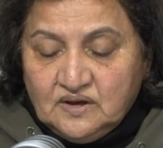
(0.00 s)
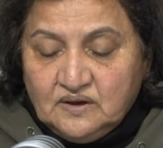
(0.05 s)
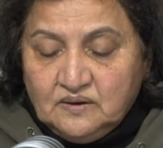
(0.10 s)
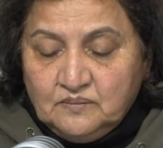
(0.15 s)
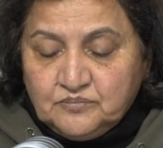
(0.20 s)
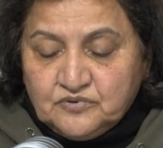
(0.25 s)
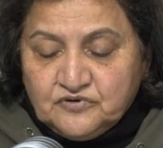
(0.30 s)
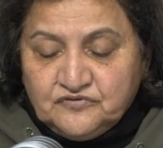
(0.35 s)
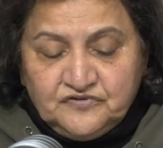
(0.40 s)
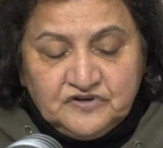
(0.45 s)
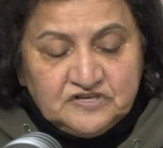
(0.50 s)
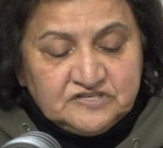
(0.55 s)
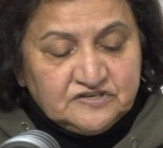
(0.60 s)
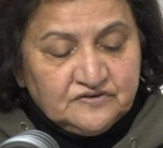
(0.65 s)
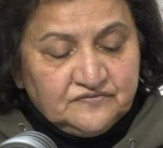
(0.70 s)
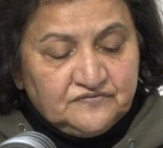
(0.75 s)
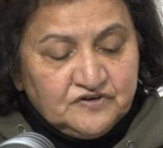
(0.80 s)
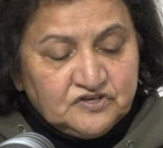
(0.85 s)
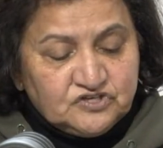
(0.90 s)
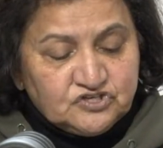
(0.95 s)
Professor
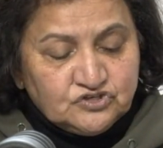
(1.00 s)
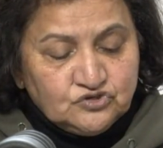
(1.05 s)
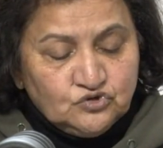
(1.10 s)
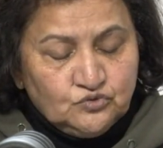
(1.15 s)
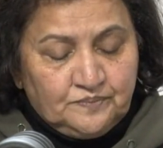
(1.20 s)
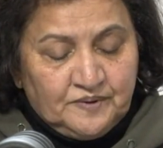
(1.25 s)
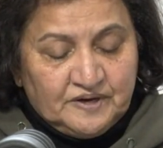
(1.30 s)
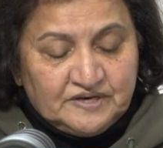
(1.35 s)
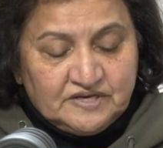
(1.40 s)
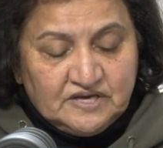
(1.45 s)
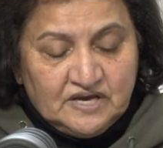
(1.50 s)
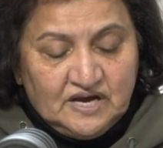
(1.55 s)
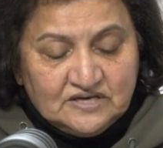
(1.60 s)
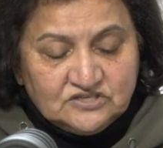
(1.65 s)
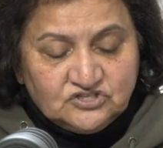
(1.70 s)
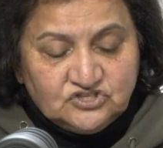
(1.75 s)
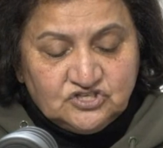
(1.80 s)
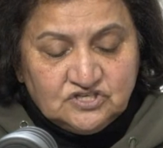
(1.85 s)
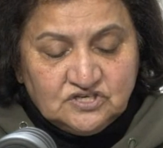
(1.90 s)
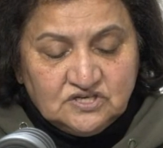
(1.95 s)
Vishnu
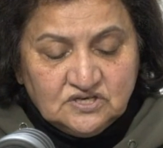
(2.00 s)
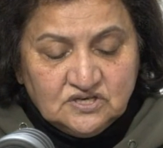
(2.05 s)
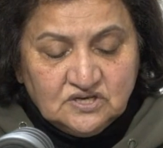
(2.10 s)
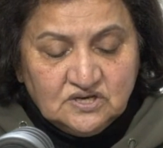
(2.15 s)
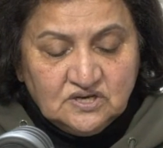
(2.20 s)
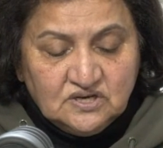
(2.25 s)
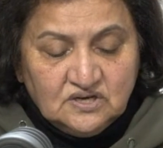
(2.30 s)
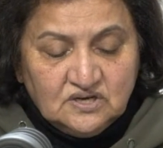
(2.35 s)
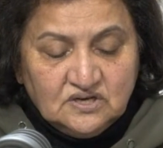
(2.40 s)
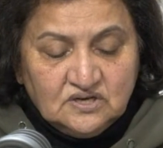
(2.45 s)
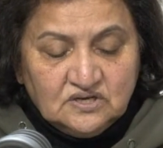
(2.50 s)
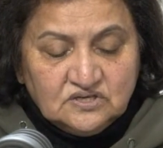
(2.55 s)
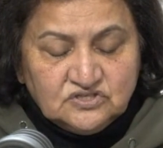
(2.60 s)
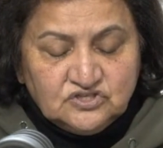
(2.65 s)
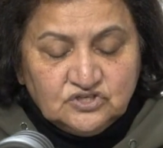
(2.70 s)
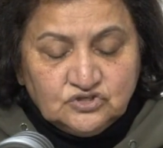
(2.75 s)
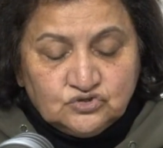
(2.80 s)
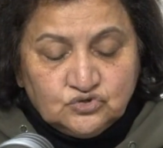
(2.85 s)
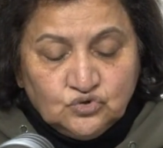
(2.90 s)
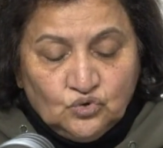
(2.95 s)
Padiachi,
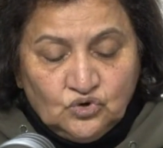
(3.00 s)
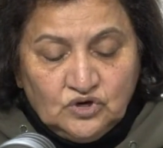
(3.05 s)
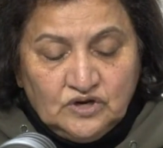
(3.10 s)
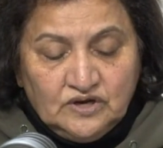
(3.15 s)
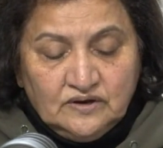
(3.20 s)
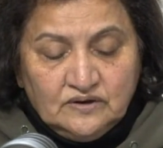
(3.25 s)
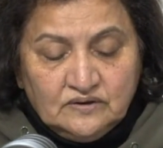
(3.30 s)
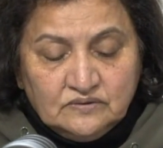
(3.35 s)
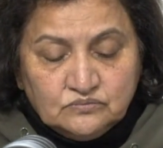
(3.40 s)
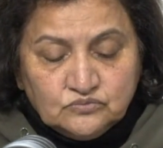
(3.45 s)
Sitole